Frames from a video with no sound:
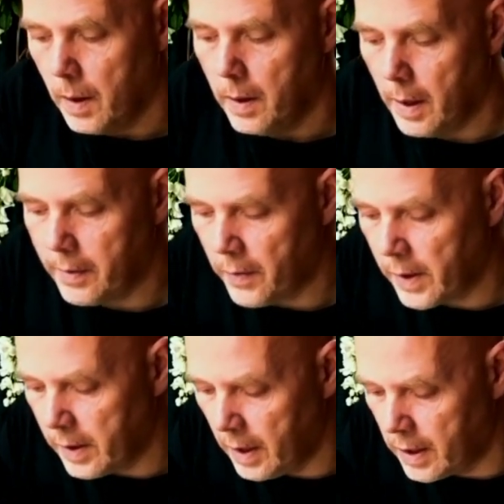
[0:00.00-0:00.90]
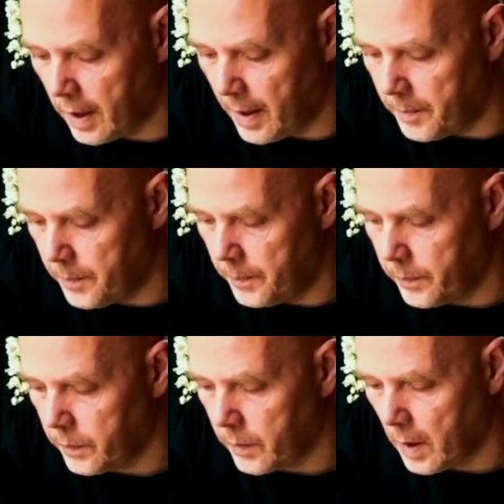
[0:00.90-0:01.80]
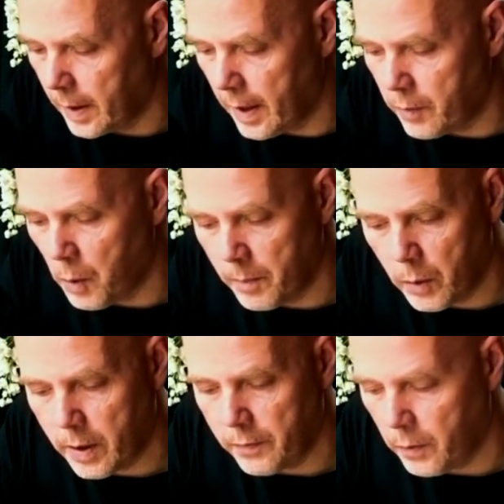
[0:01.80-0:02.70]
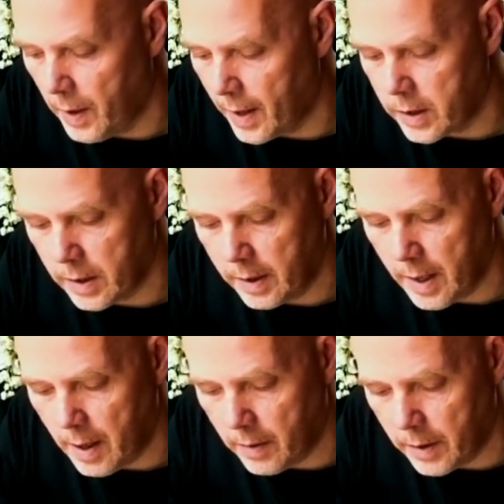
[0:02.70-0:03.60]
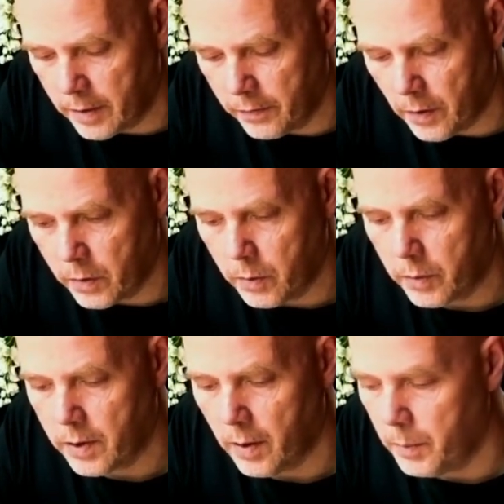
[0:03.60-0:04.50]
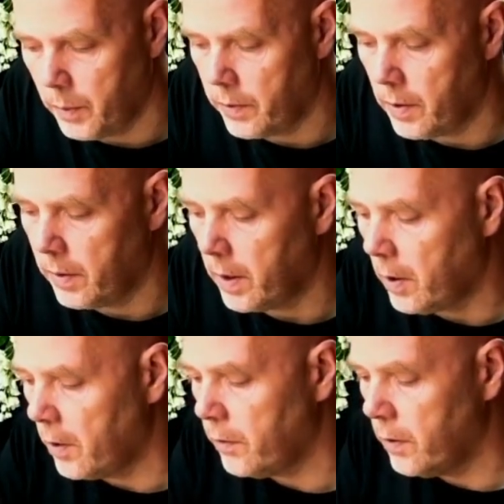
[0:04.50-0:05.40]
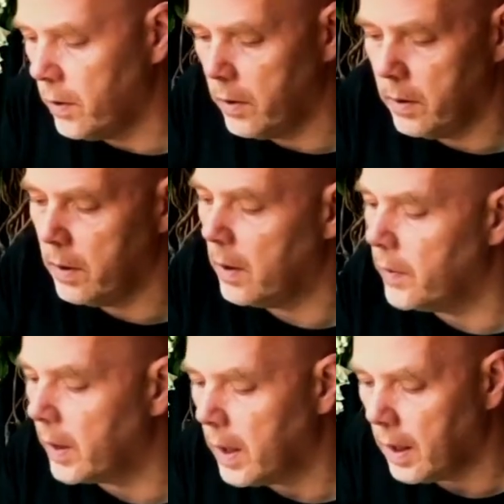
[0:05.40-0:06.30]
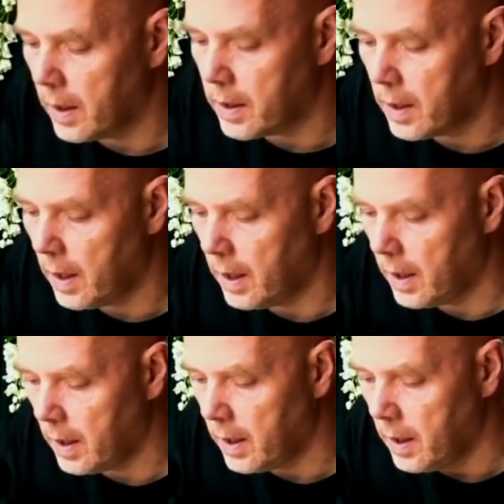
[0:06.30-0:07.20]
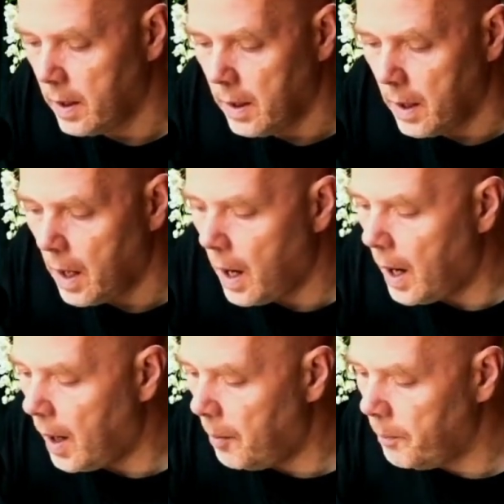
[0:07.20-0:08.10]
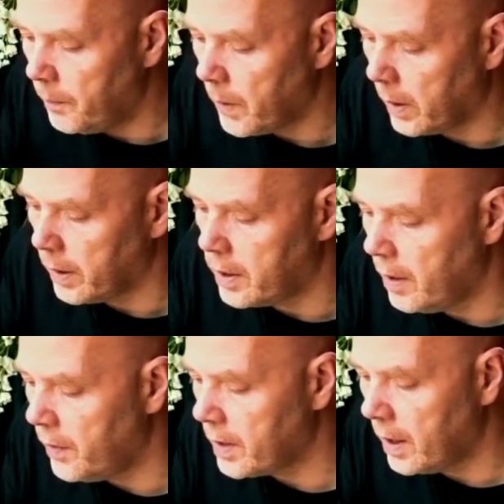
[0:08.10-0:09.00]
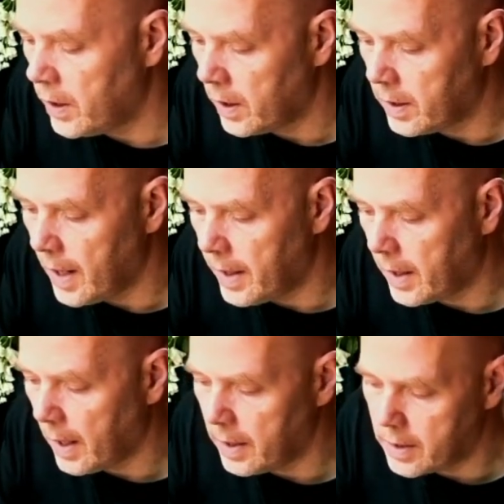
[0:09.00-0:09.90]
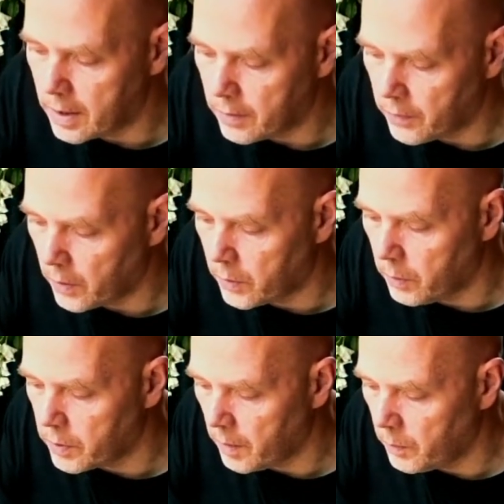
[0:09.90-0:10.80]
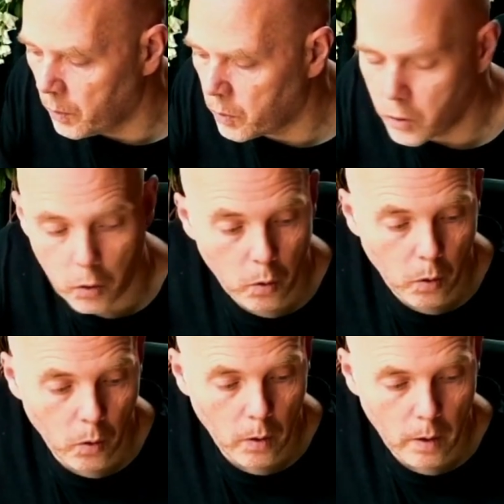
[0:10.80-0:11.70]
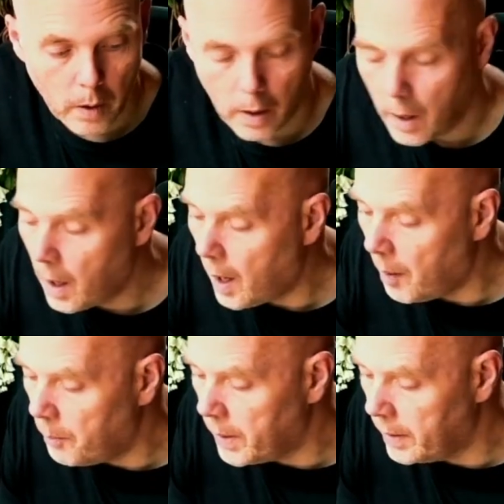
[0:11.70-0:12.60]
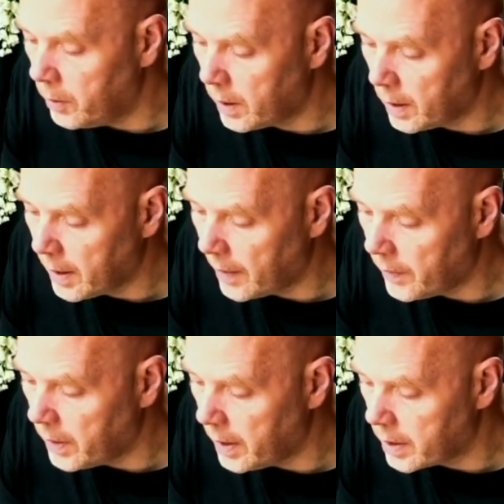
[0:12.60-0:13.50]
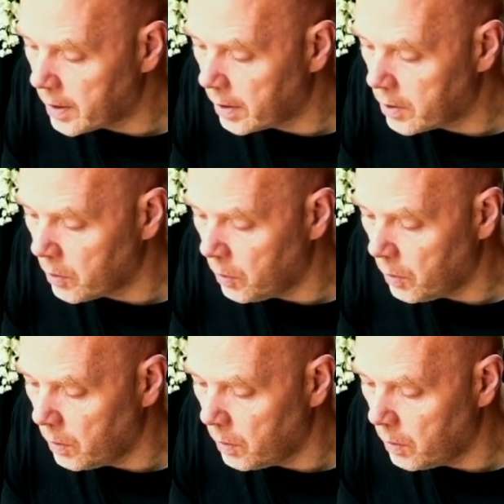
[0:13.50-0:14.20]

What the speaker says: I don't think it needs that. I guess what I'm looking for actually now is a vocal sample. So I'm going to go through the kits here. I'm going to see if there's anything dedicated to vocals. I'm not sure. But then looking down the list, I saw...